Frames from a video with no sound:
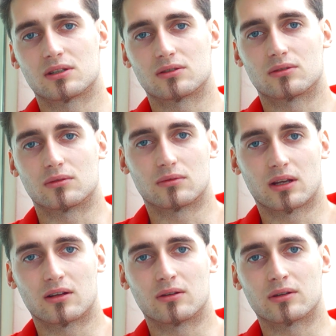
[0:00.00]
Just to
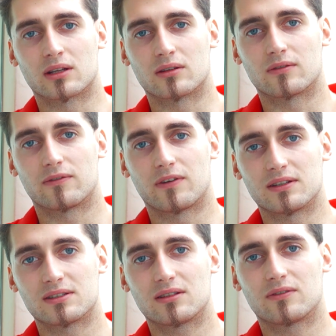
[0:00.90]
take a look and
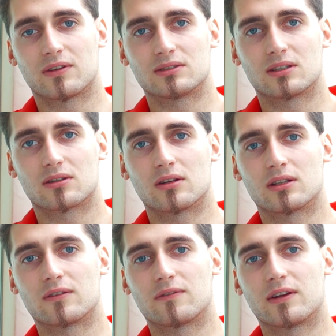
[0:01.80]
face the
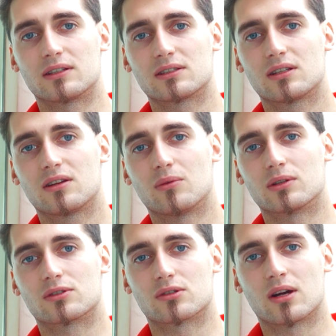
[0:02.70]
thought, and face
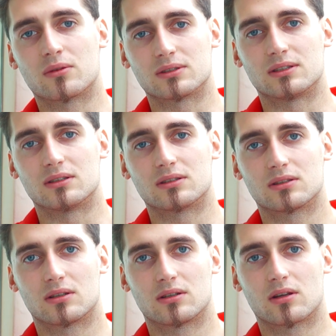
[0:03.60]
what surrounds
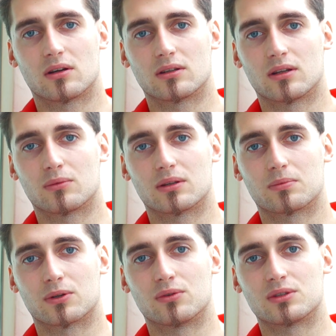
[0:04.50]
this thought and what
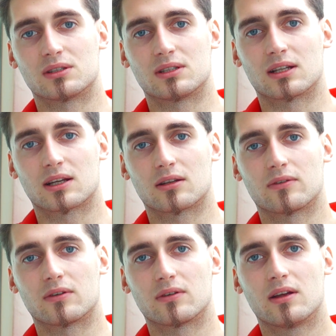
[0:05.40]
produces that kind
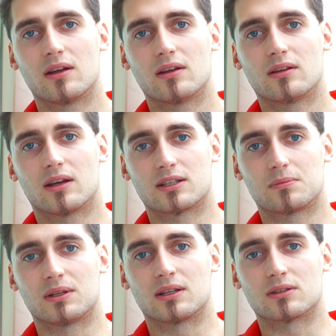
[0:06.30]
of a
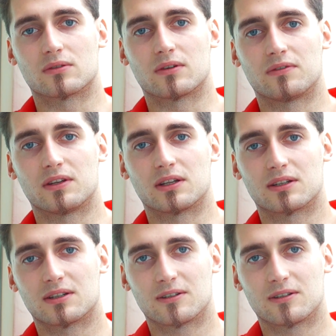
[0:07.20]
experience of a fear.